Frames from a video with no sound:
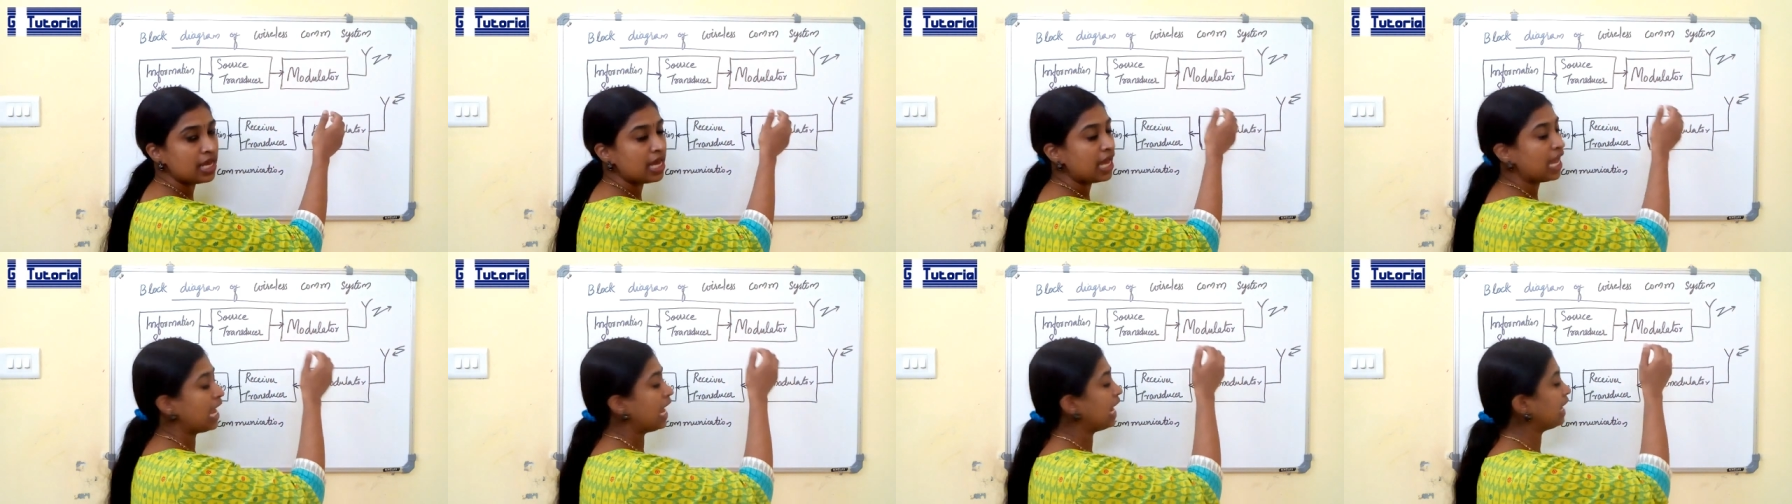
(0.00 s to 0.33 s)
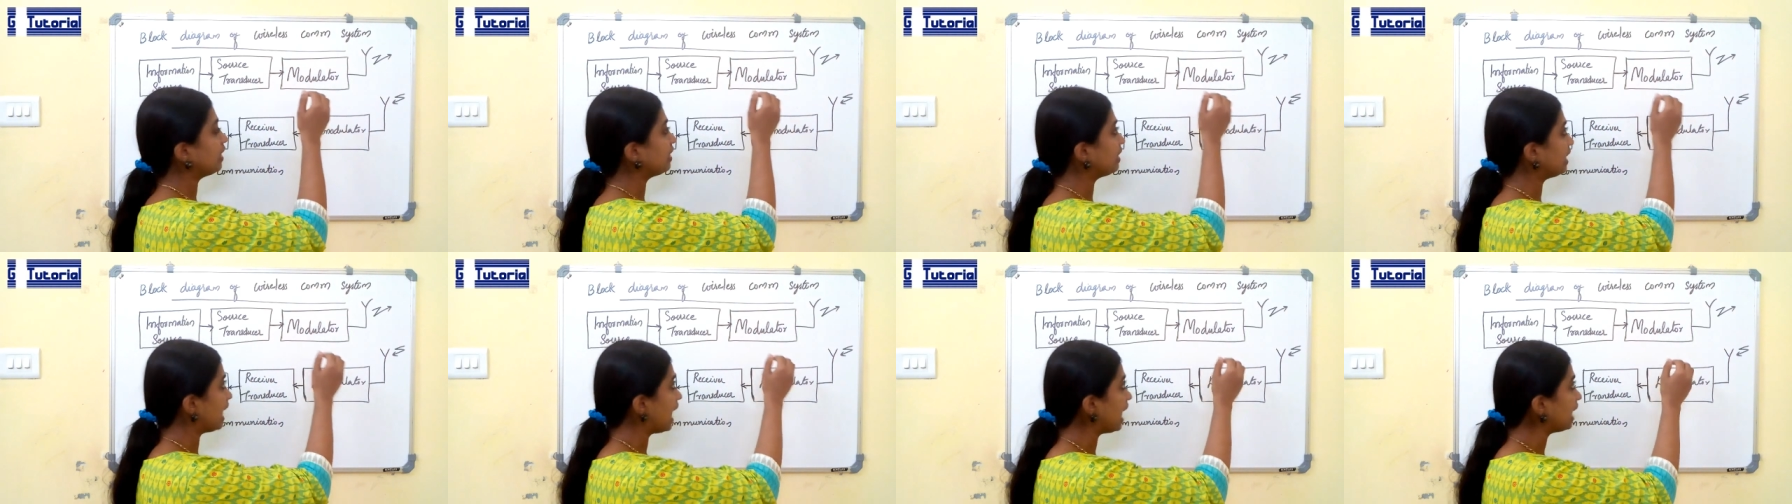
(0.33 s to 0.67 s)

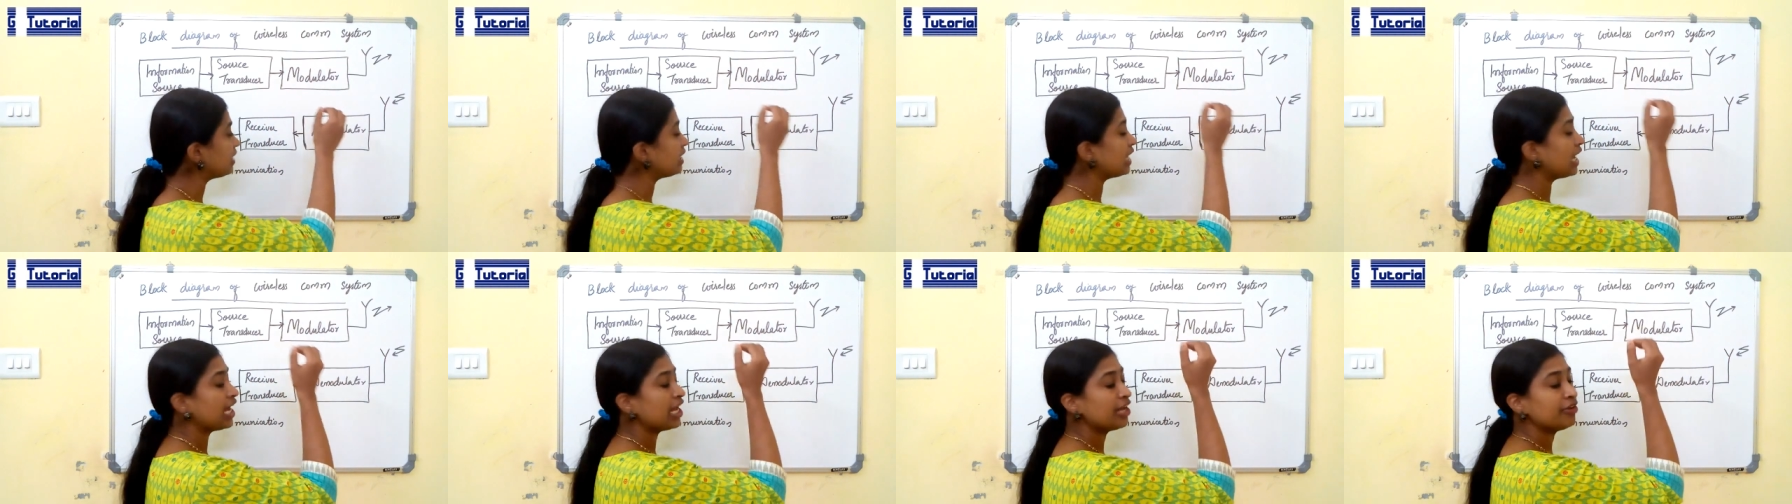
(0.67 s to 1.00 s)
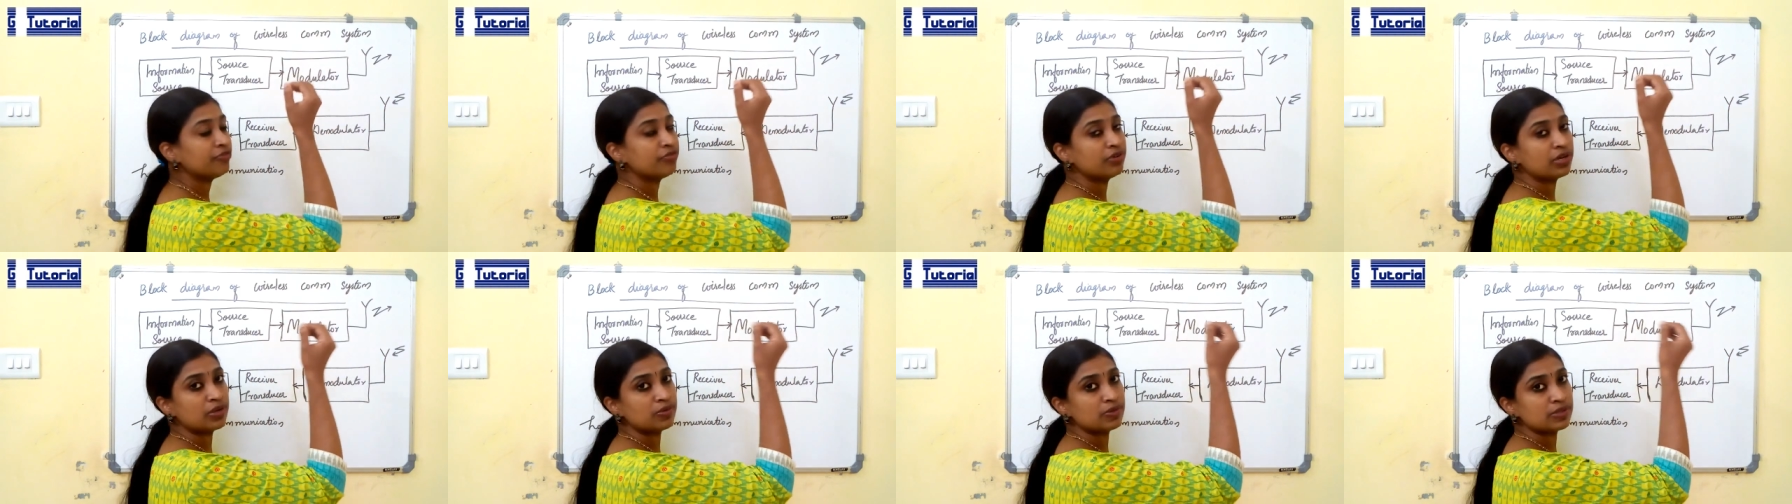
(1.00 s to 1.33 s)
and that high
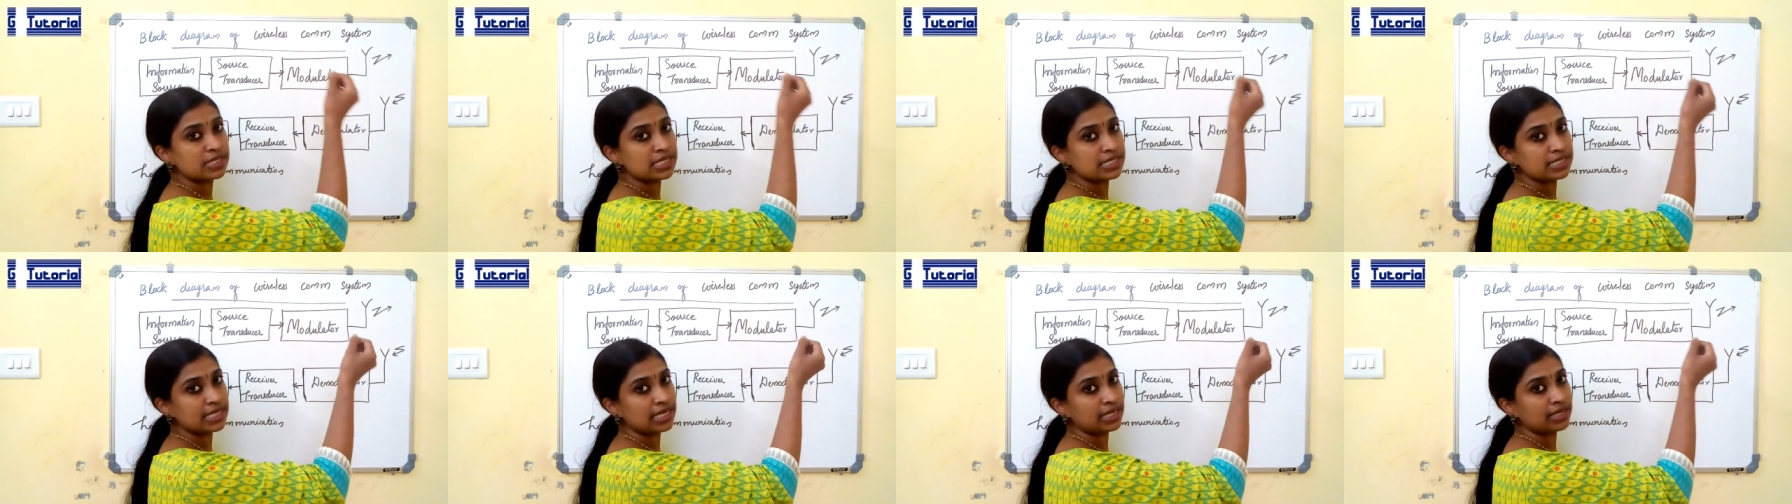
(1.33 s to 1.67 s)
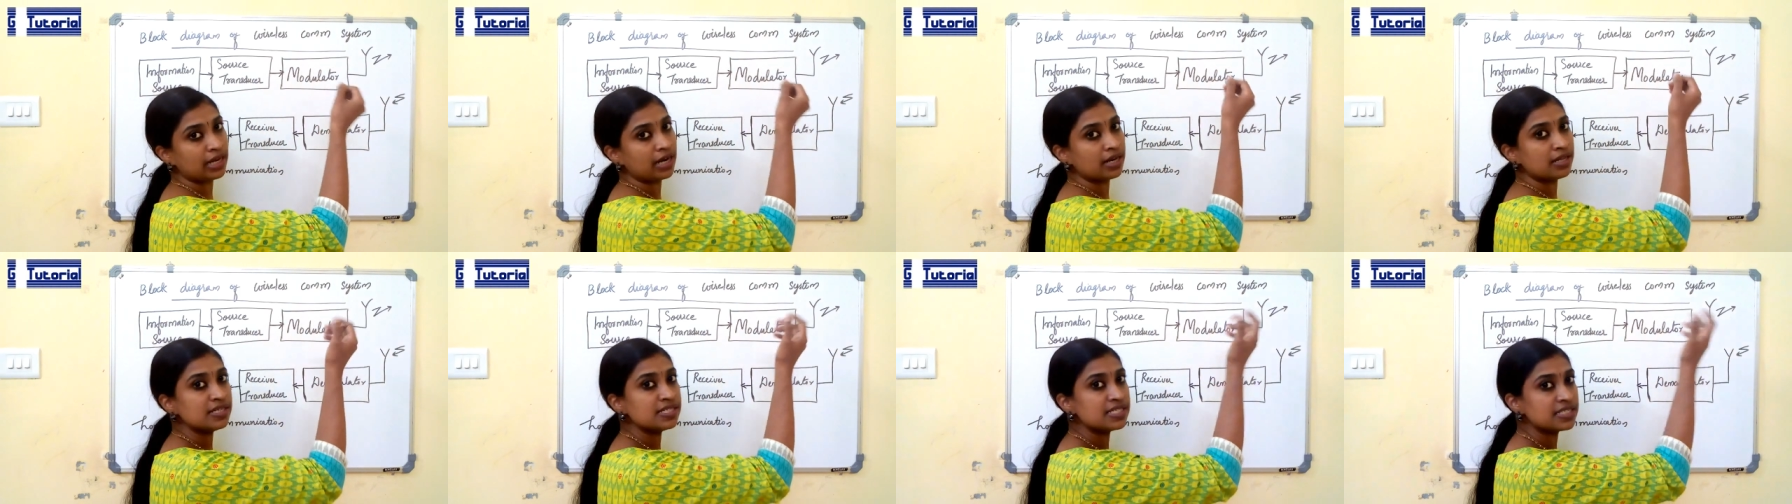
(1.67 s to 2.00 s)
frequency
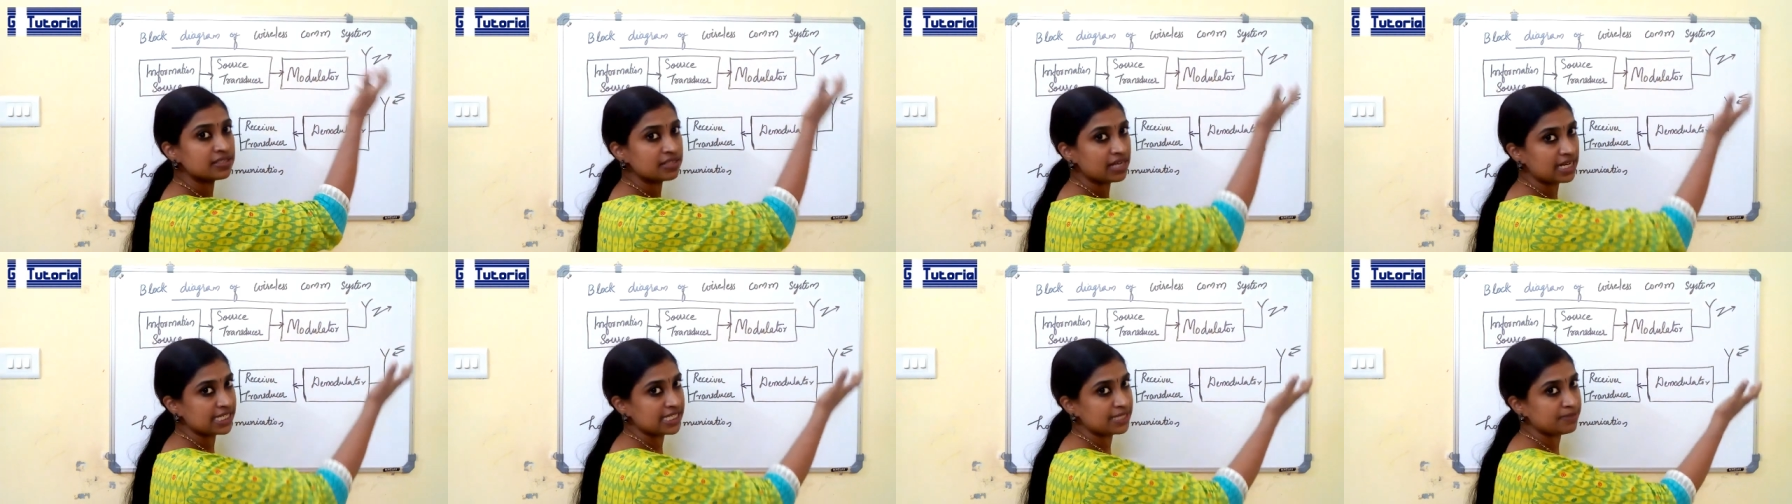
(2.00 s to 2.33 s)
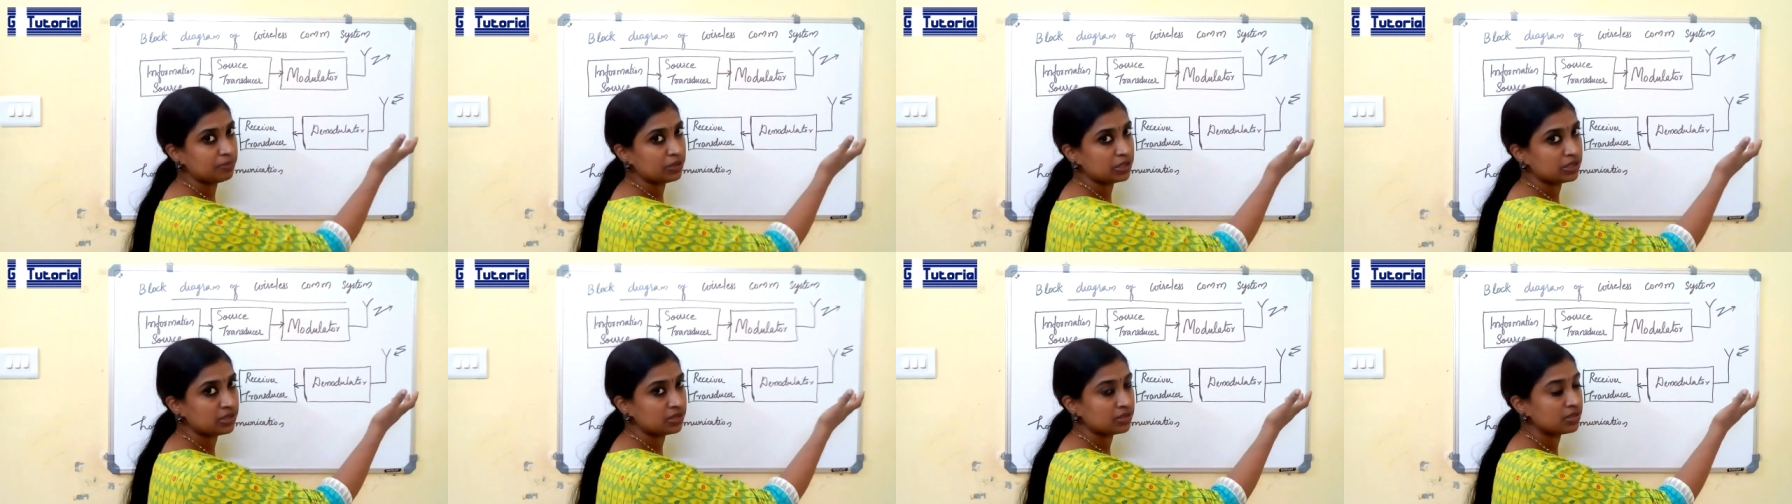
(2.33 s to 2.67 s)
signal is
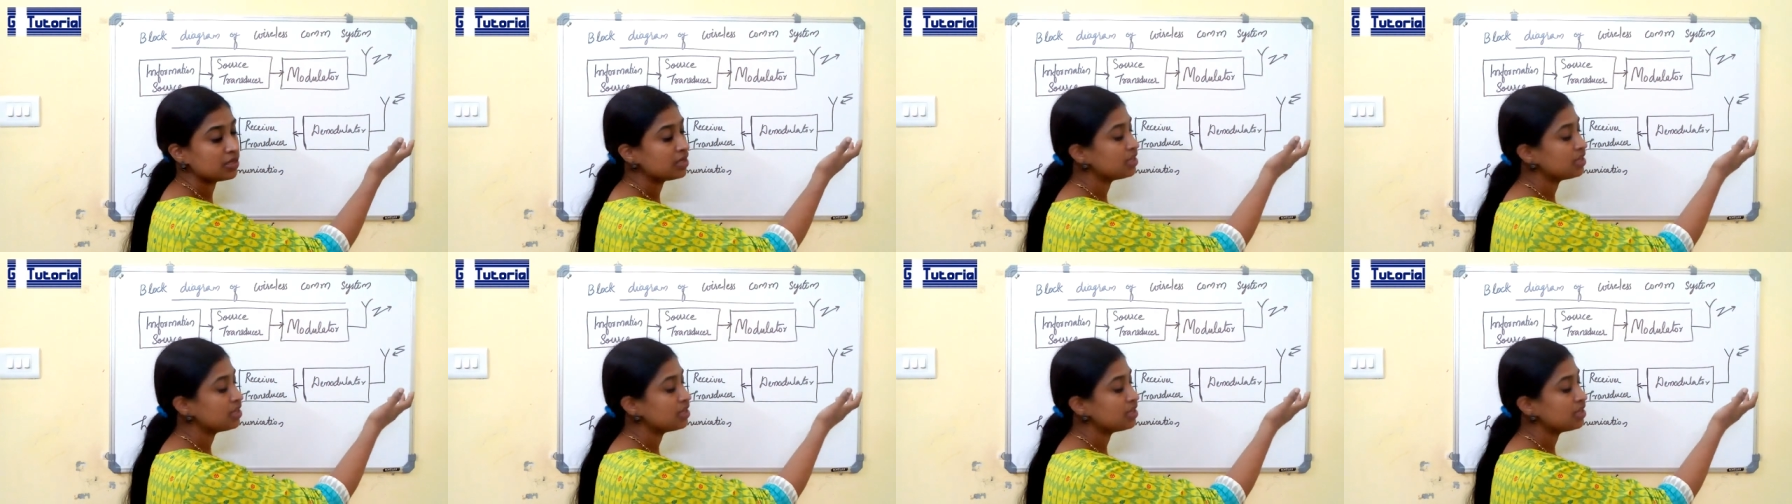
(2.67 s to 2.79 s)
transmitted.